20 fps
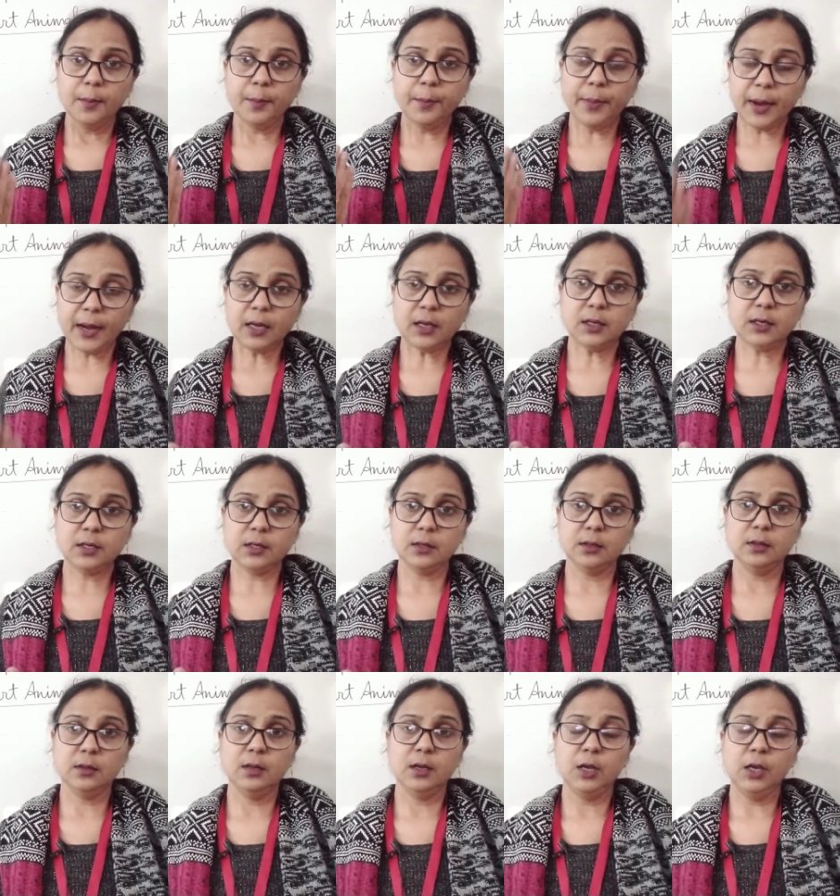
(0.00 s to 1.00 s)
but
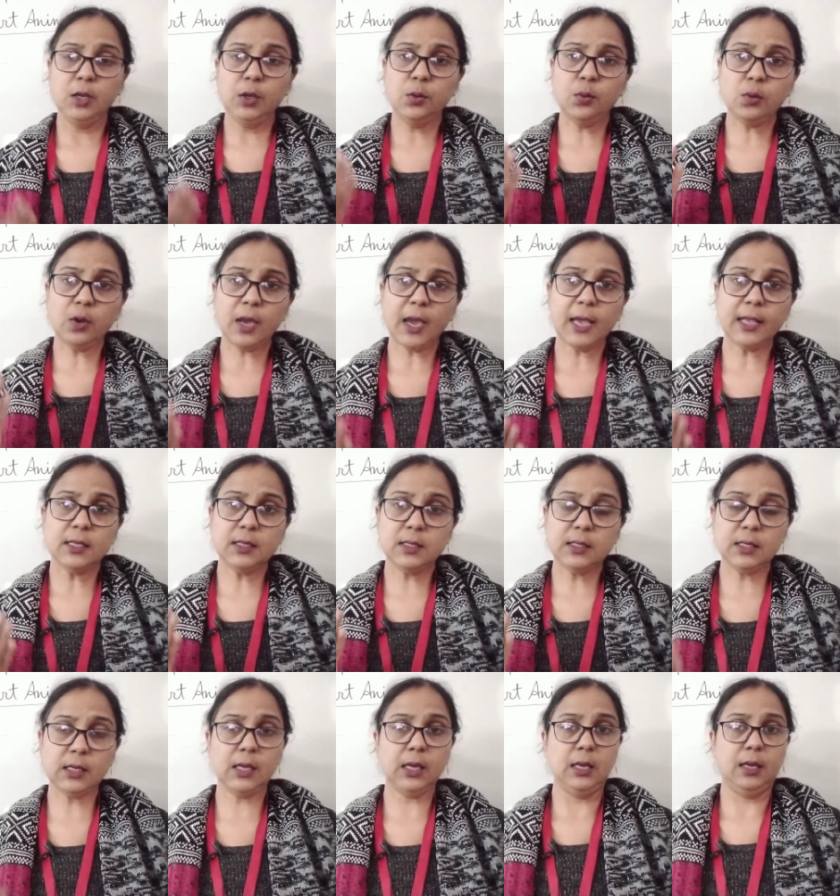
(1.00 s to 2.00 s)
you can
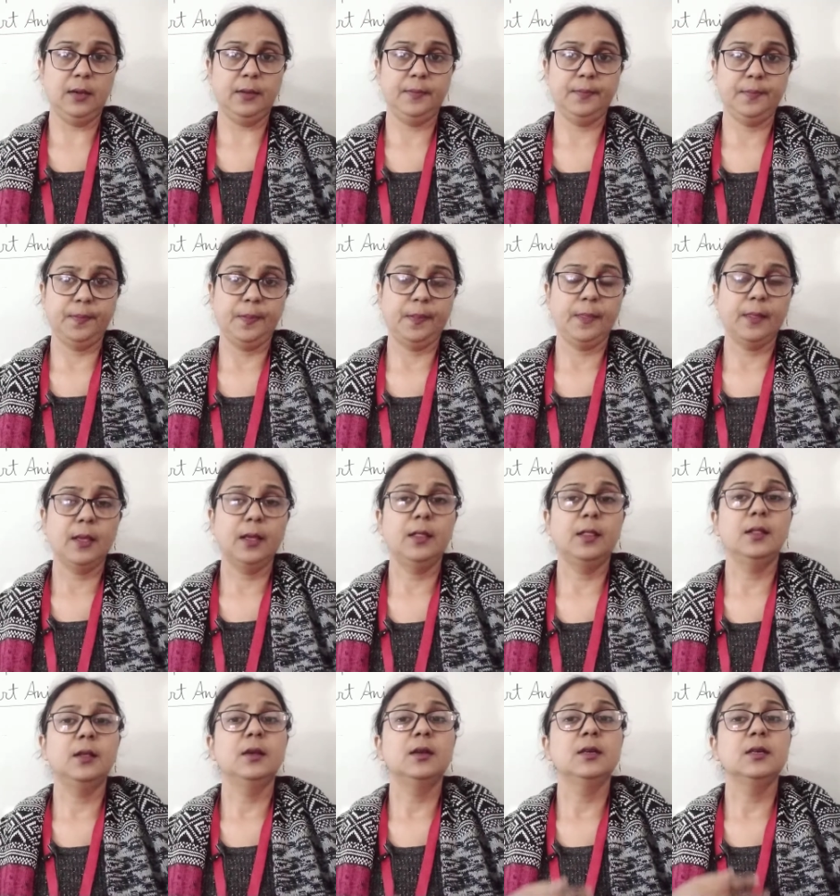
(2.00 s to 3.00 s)
see
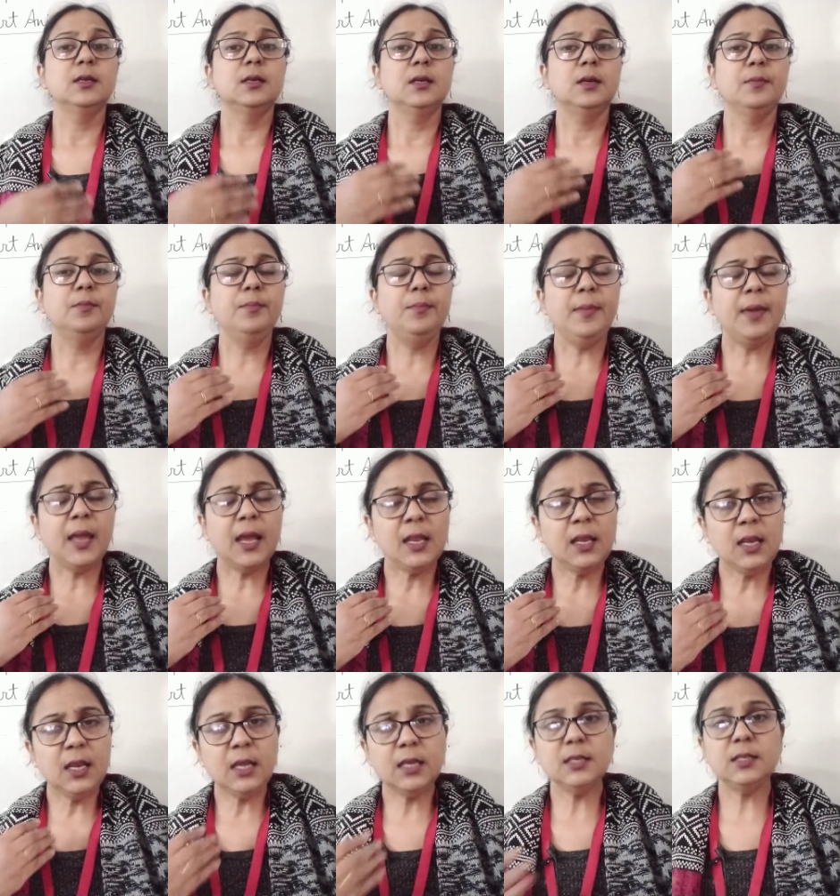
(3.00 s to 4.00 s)

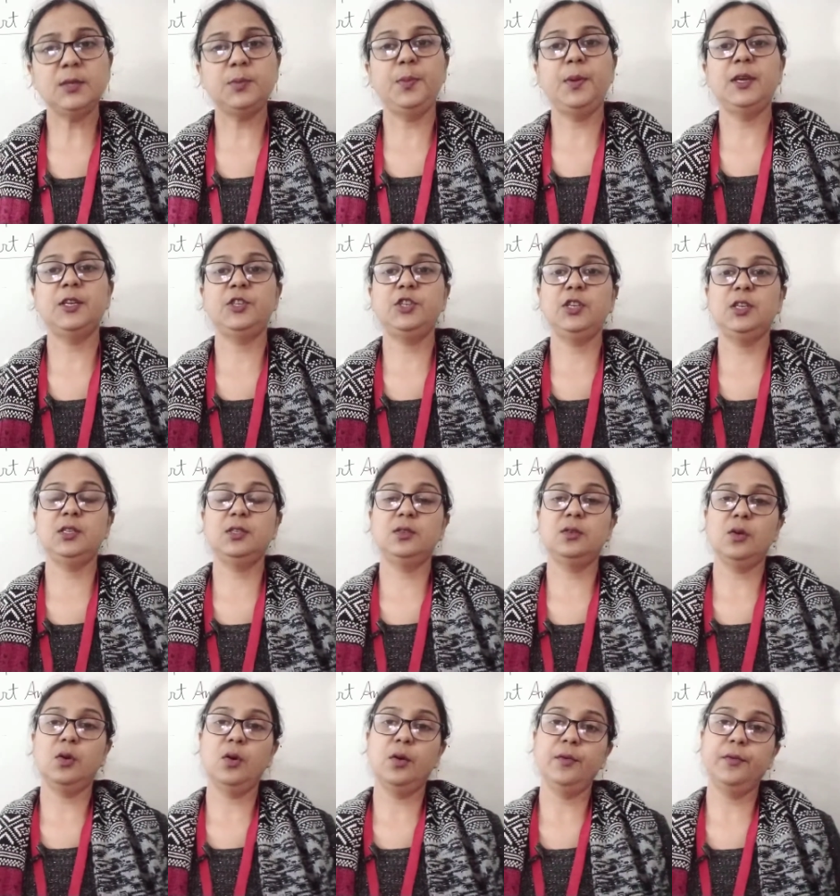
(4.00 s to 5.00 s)
many species
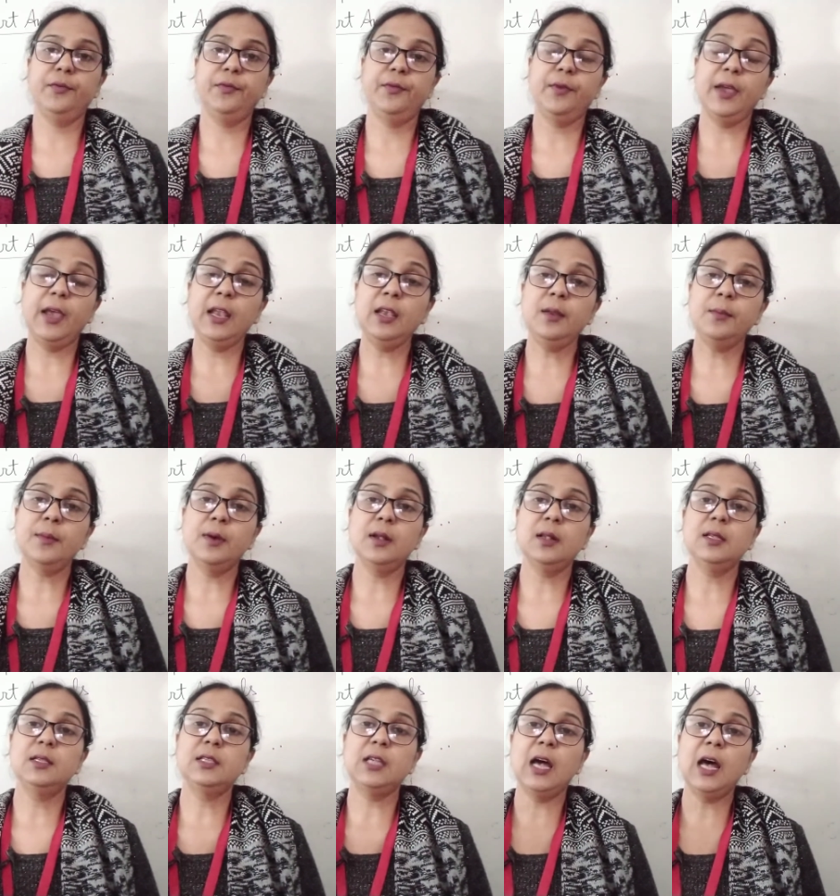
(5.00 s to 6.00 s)
of
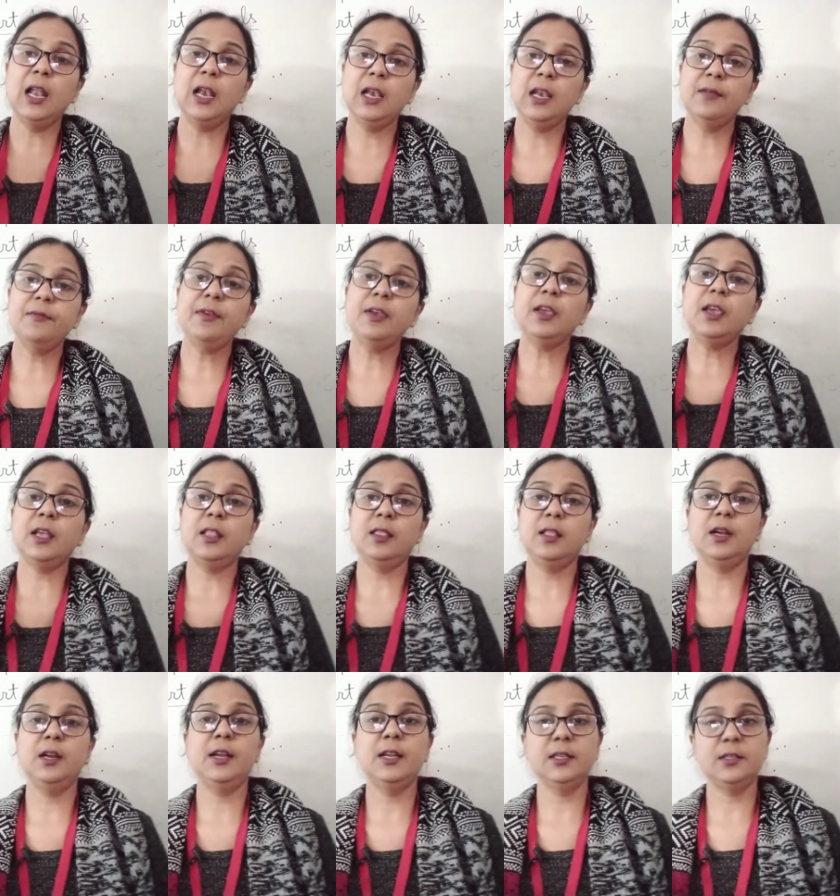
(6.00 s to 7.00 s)
animals are living in
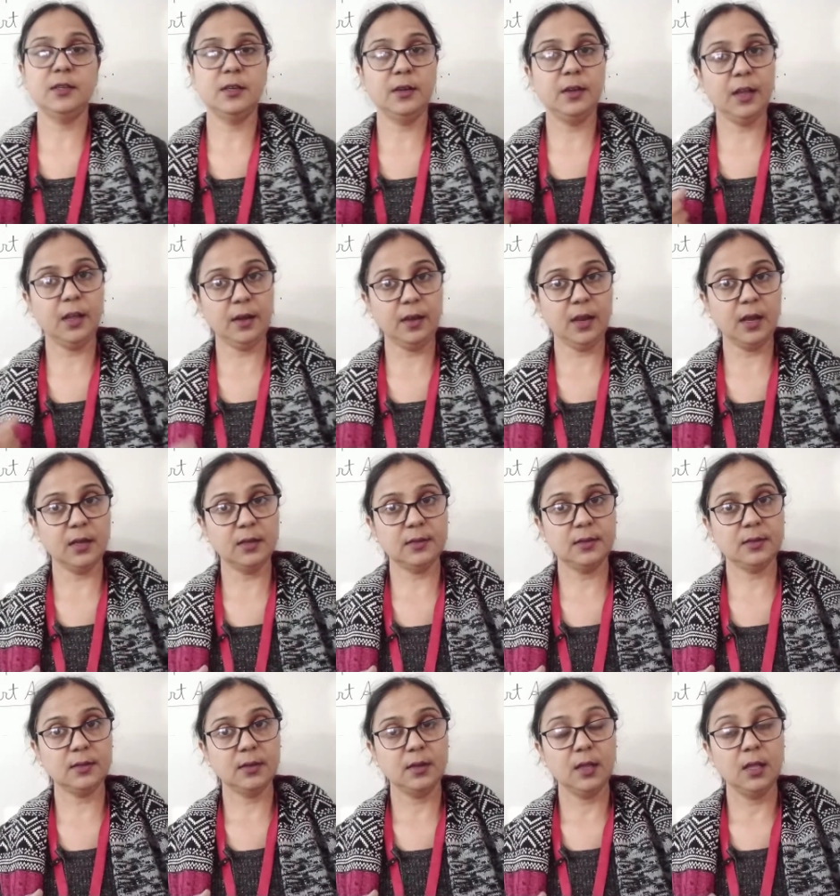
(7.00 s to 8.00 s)
the desert
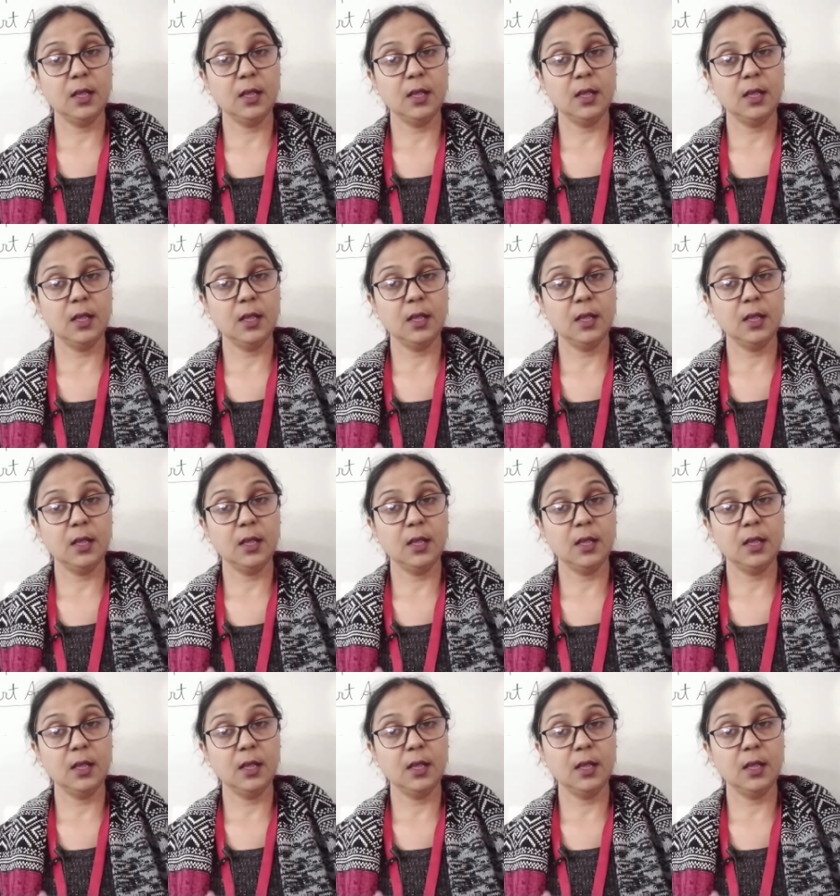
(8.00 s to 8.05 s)
areas.